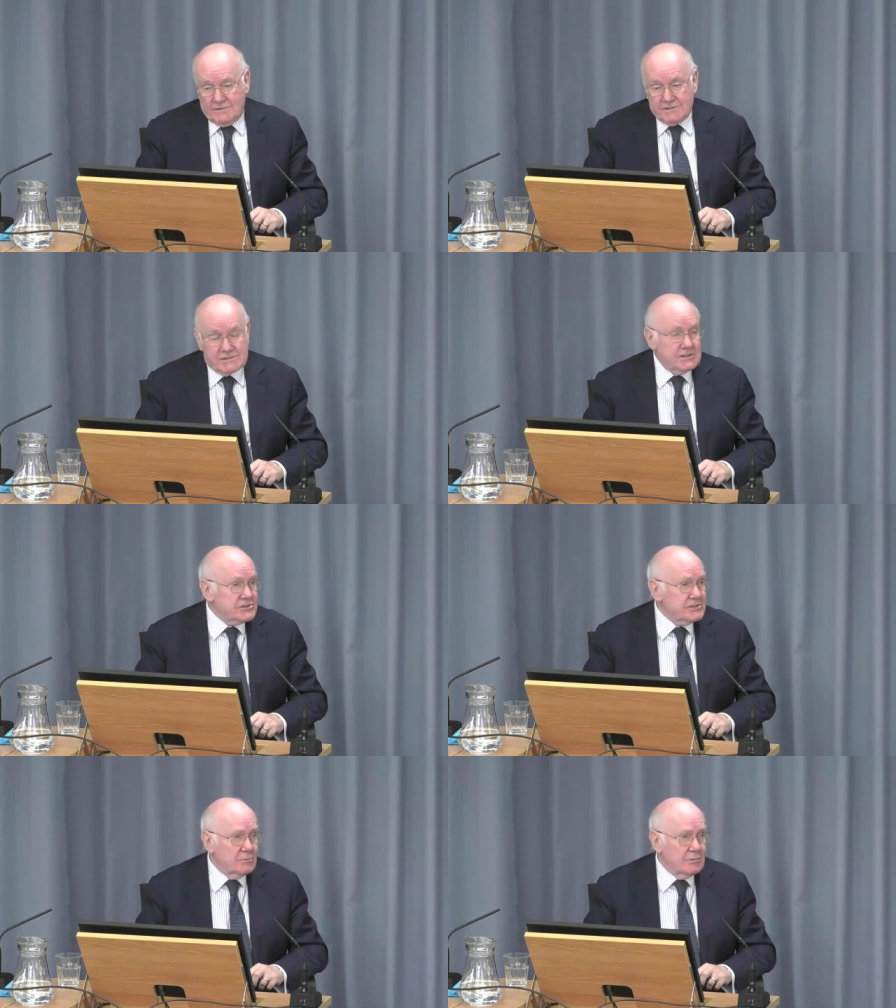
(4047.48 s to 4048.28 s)
the
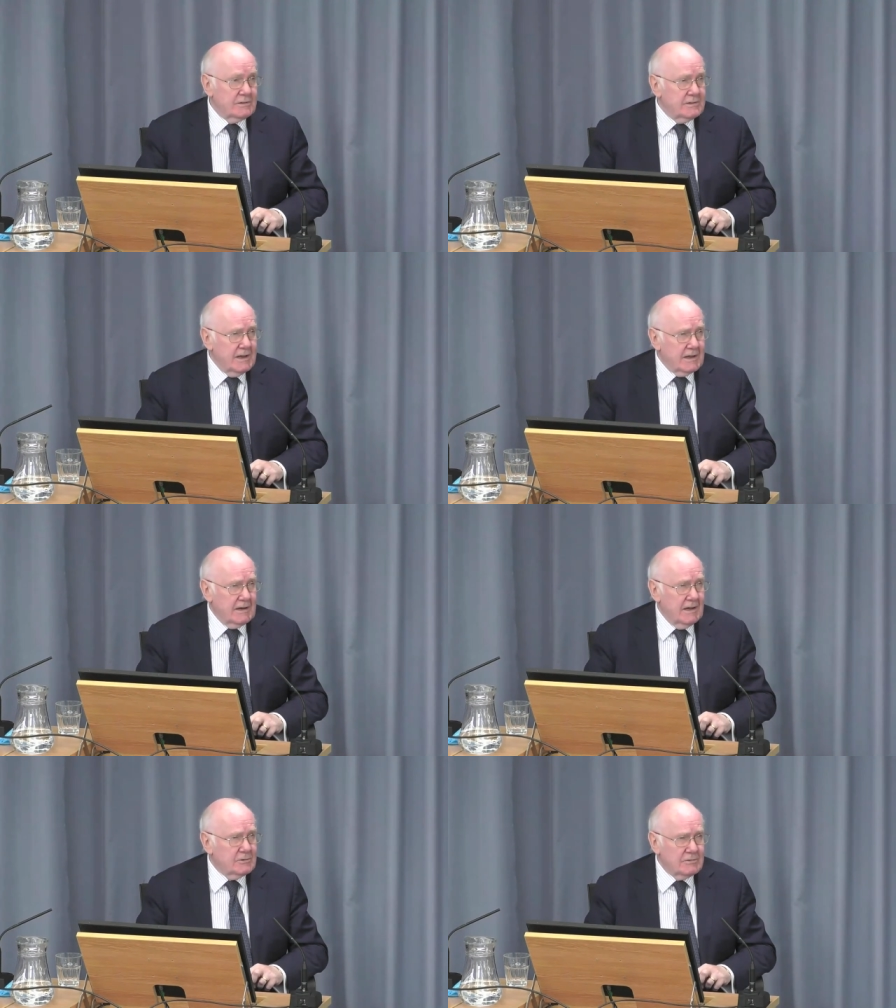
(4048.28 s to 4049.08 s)
decision that we had
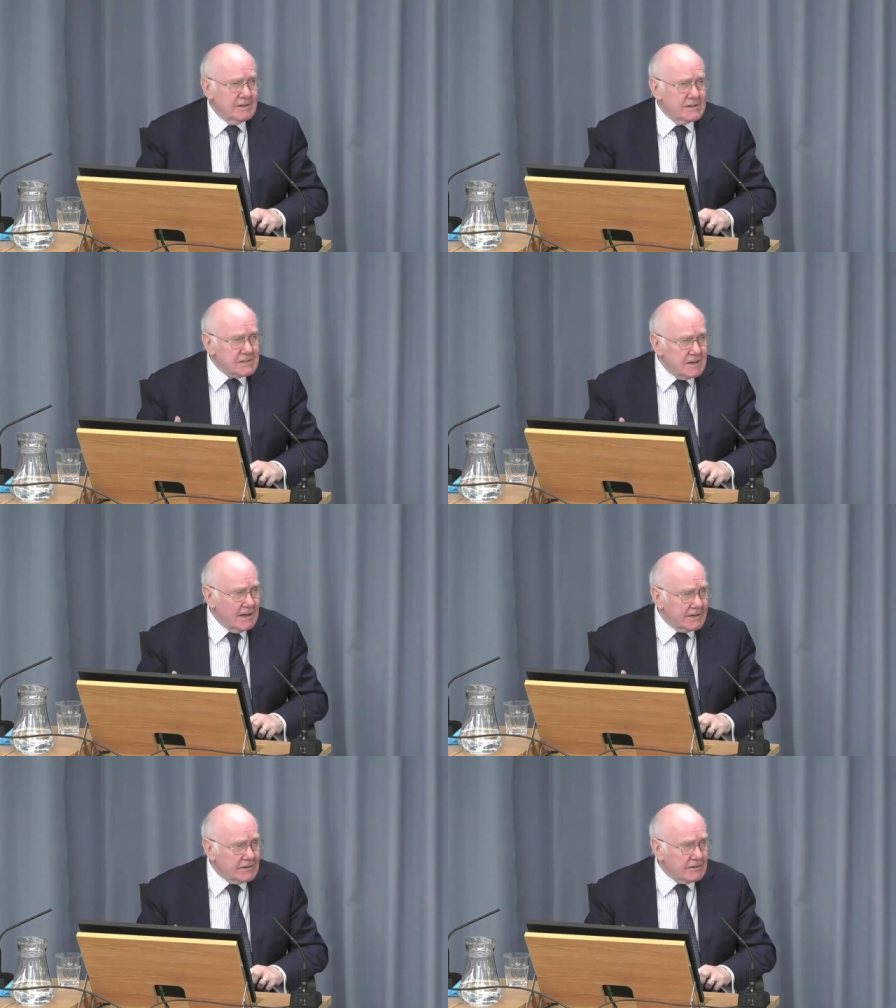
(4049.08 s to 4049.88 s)
taken. I don't think it's
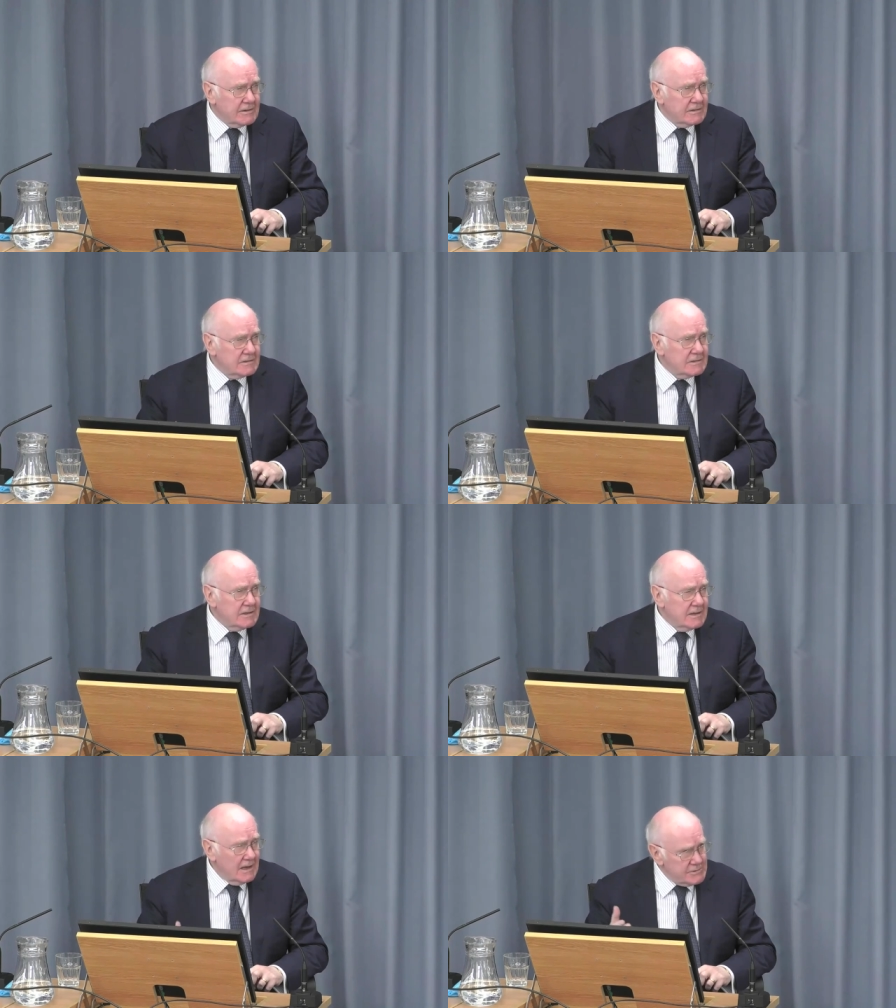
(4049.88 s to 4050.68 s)
inaccurate,
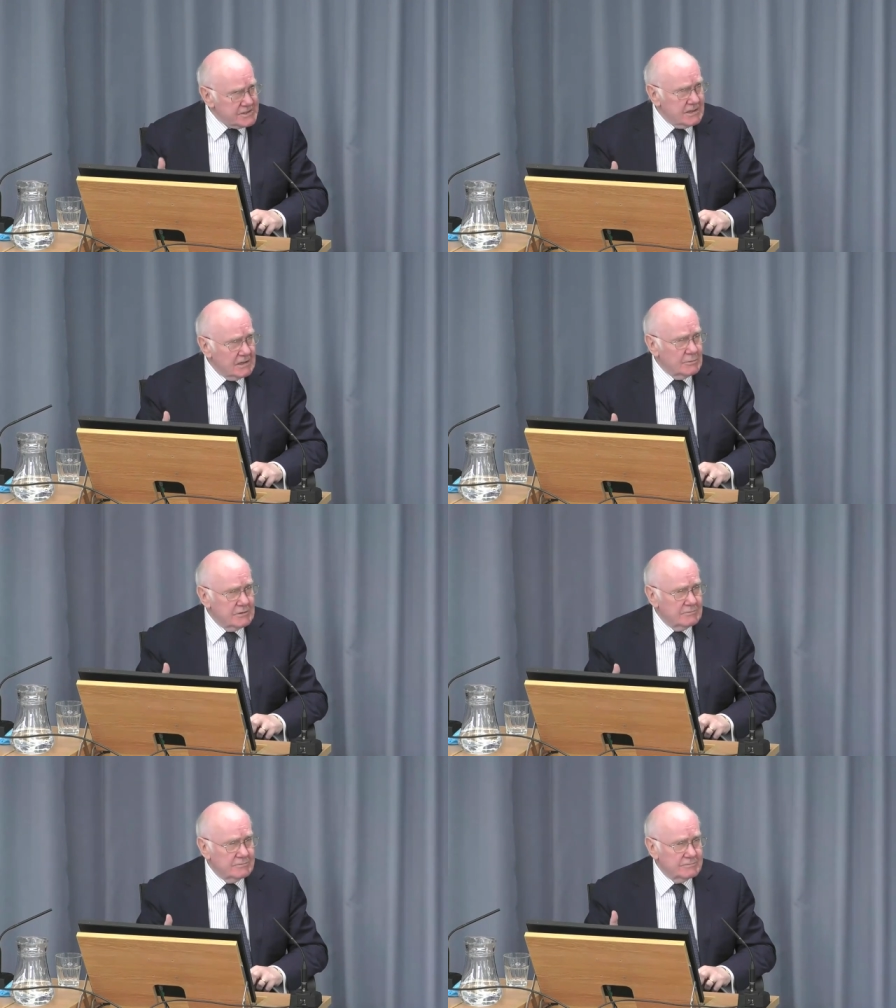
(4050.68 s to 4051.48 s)
and I certainly
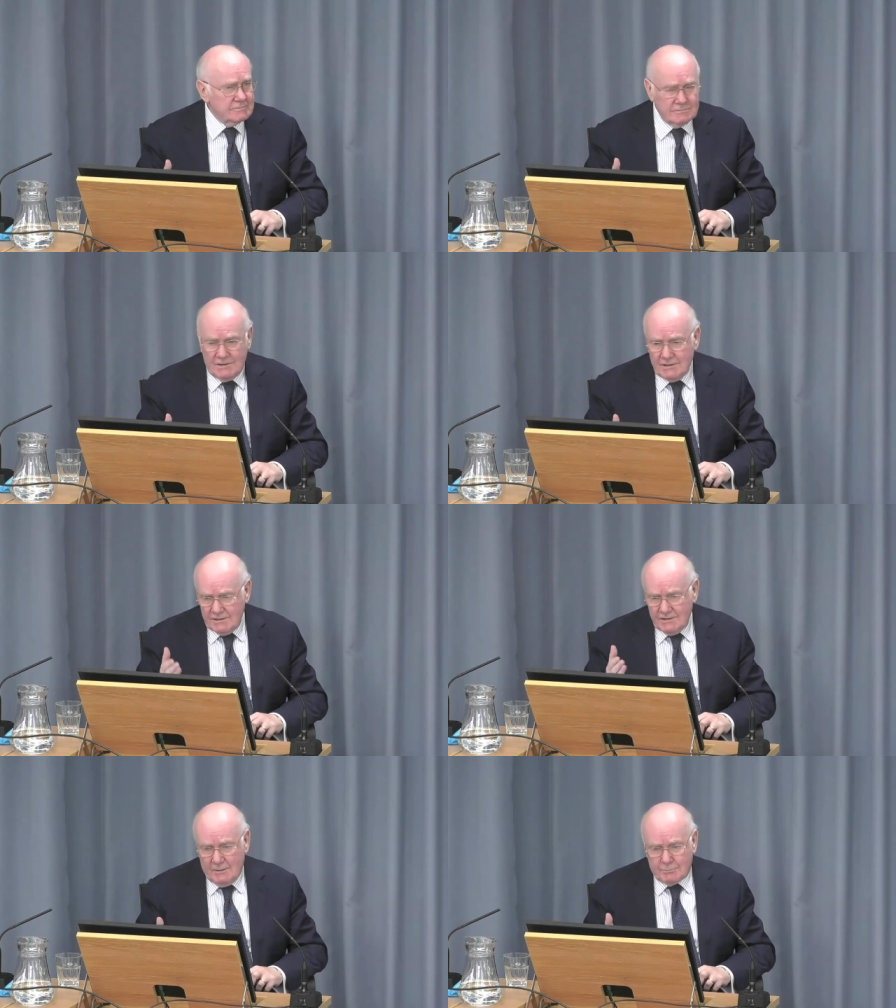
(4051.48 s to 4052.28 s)
would have
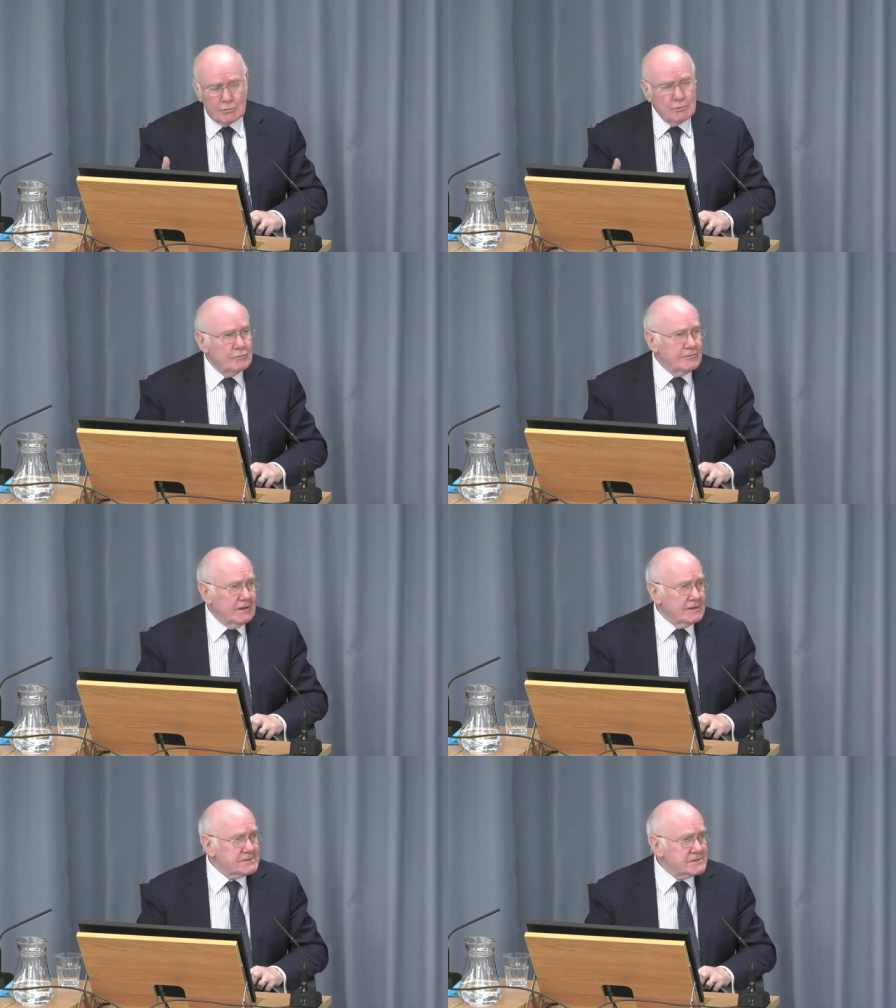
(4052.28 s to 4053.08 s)
approved
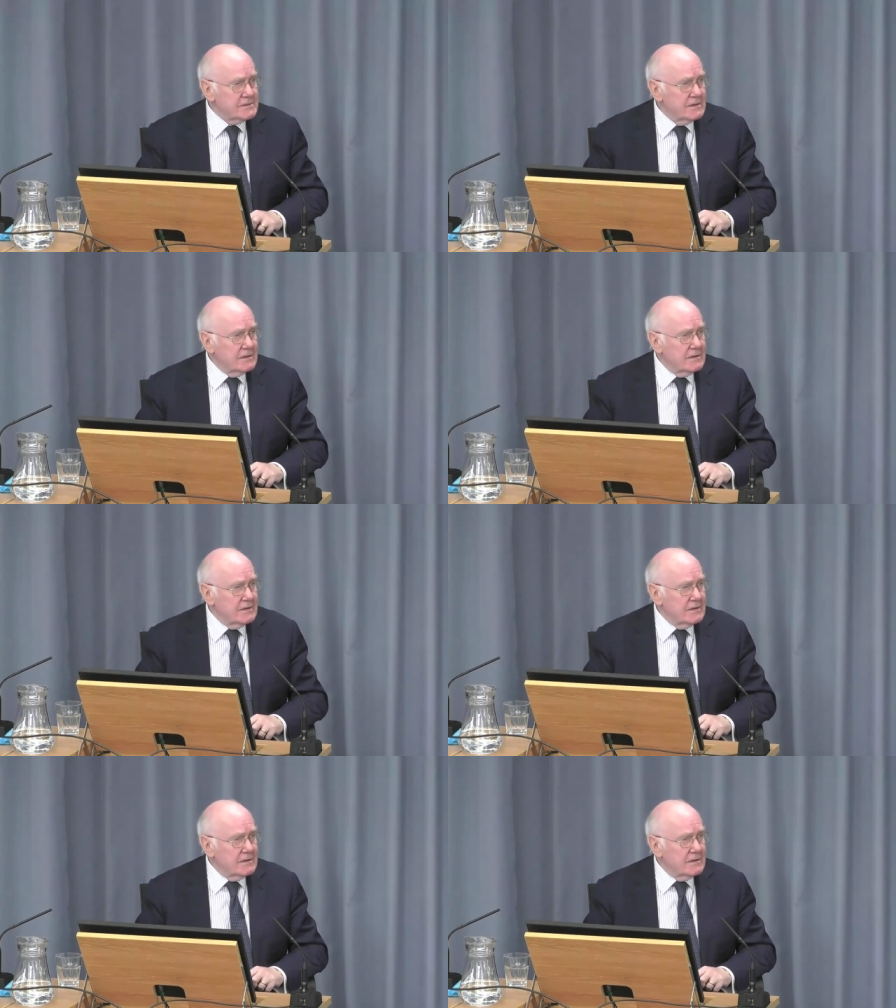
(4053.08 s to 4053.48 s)
this.